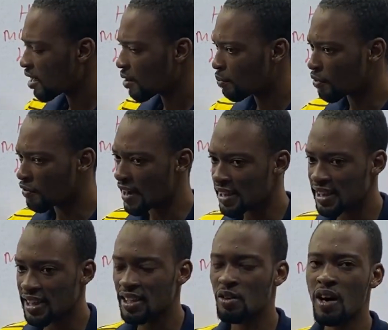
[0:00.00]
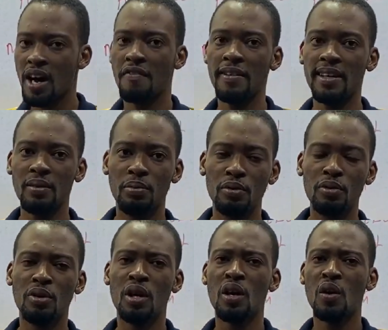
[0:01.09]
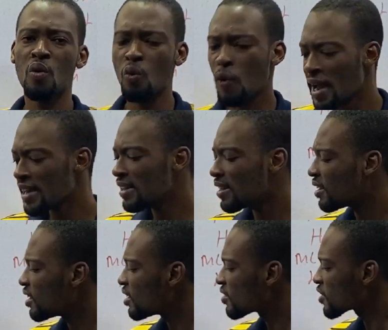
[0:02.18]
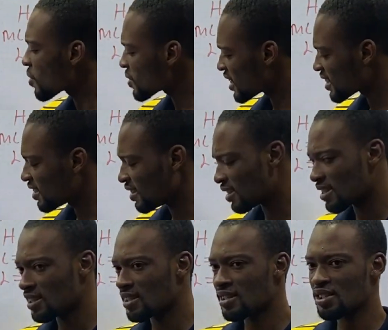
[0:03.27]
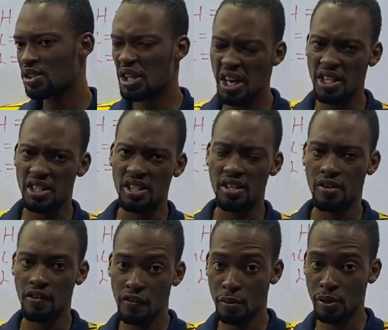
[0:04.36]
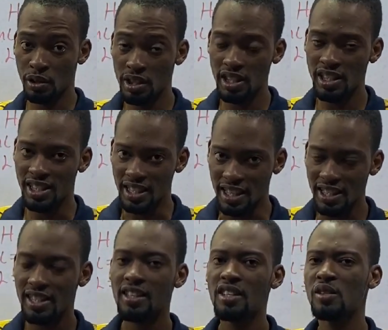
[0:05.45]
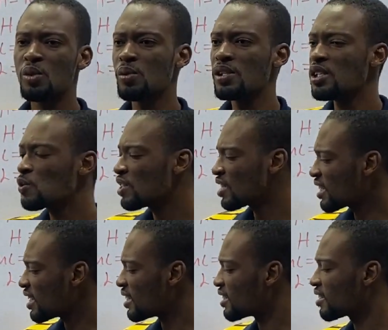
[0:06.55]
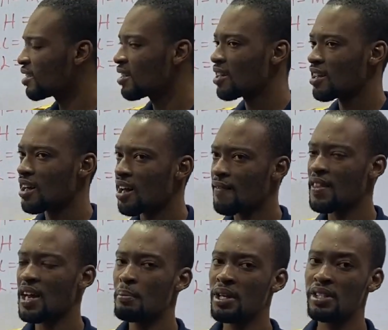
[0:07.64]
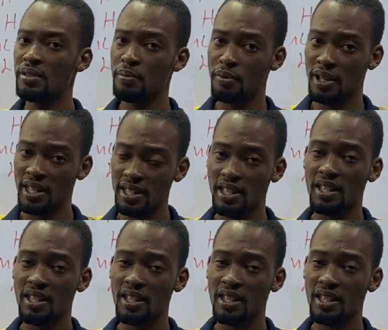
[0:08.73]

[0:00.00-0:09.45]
provided or available when substances change from solid state to liquid state at their melting point